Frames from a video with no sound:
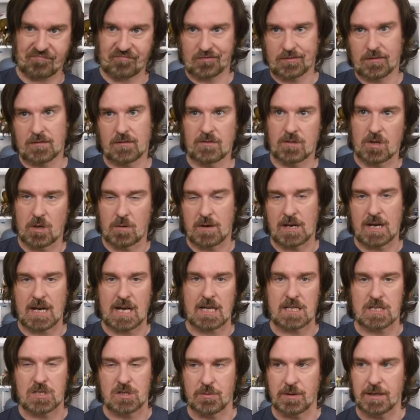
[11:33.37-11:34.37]
doing
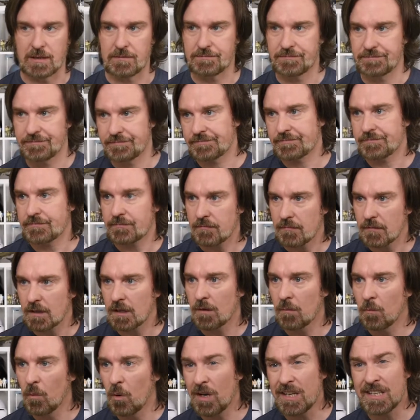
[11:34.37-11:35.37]
that to it.
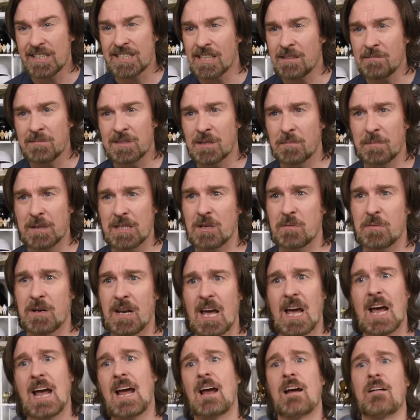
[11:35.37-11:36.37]
What he seems to be doing
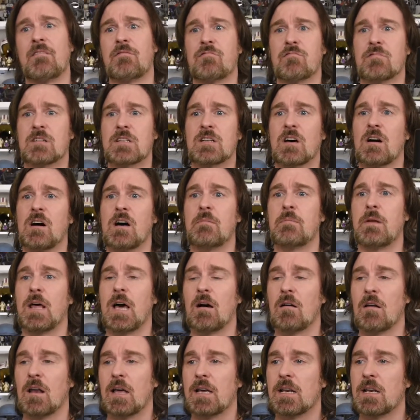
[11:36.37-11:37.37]
every time
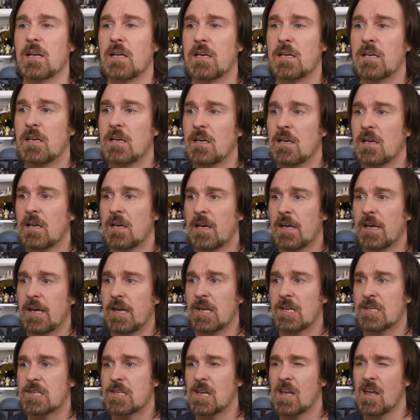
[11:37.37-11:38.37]
now lately.
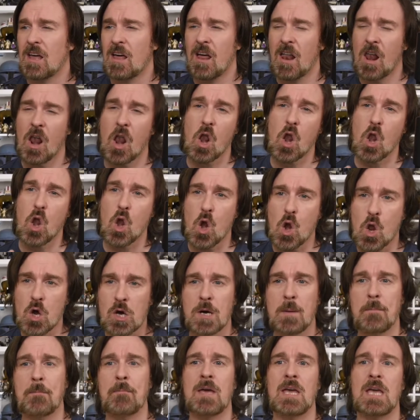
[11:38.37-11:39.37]
It's, look
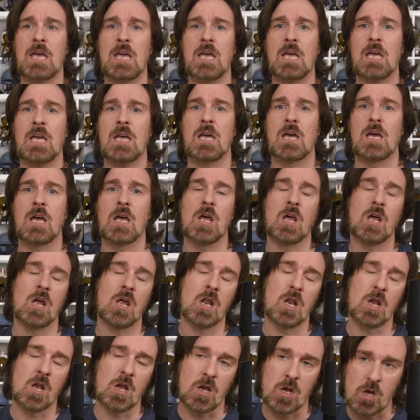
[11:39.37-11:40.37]
at me,
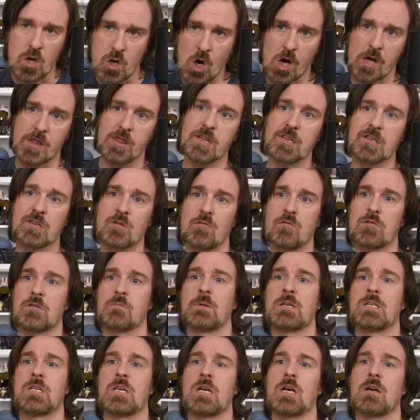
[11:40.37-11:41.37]
not the source
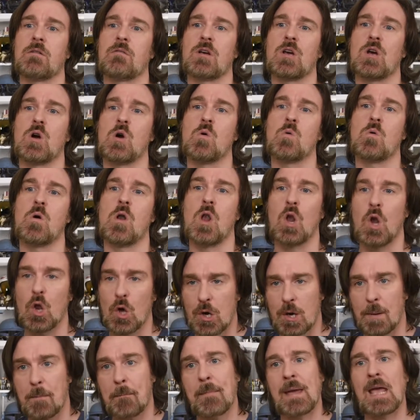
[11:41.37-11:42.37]
material.
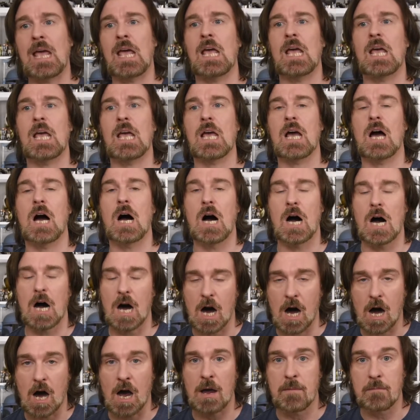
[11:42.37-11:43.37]
Look at me,
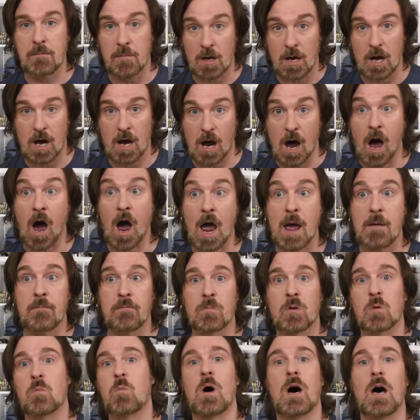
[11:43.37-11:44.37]
I'm
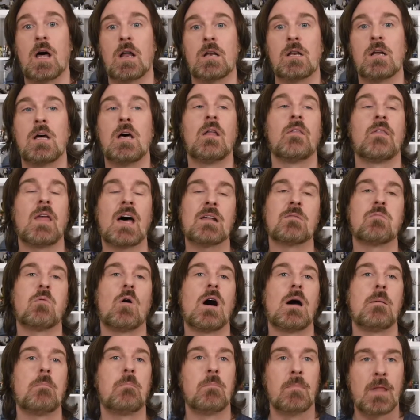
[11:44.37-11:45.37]
the one. That's
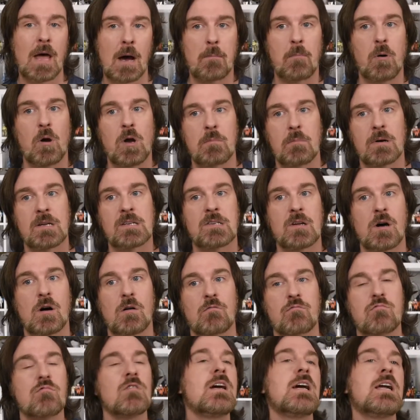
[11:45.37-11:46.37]
why I'm now putting myself
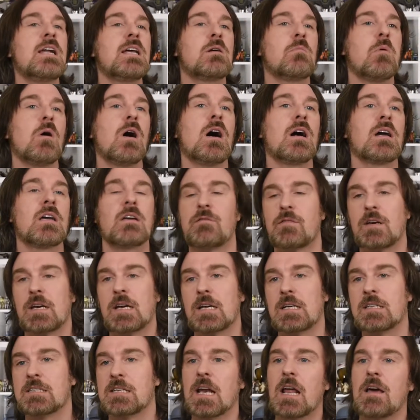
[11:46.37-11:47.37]
really quirky
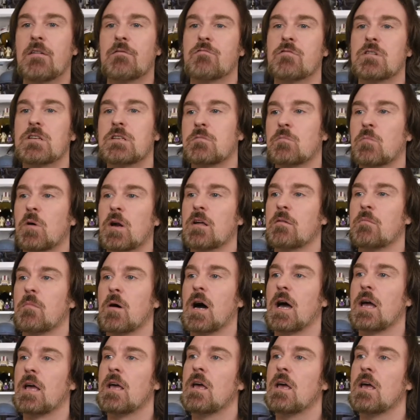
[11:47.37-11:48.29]
things in every one of my